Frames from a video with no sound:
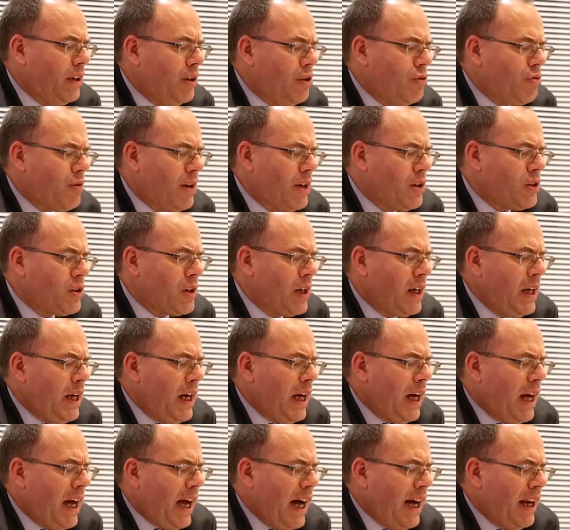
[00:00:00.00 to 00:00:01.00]
unaddressed.
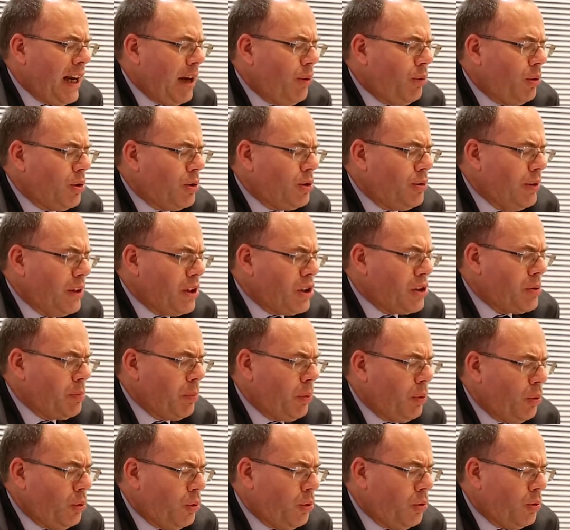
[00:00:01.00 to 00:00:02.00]
And I want to
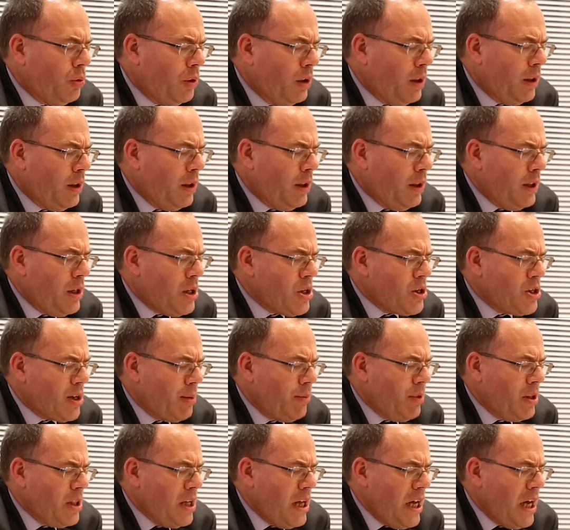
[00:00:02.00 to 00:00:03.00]
explore
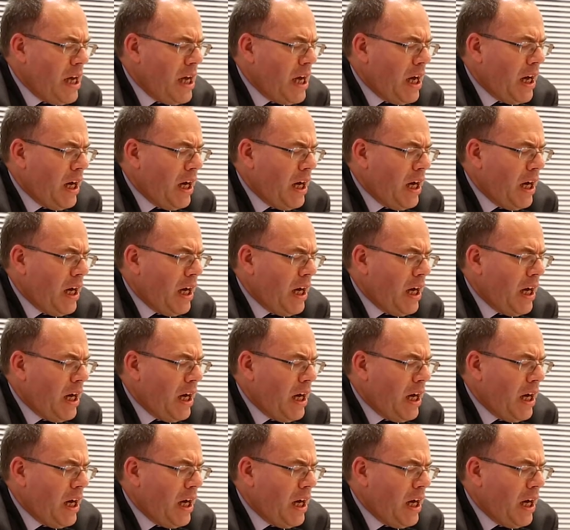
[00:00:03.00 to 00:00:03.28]
some of the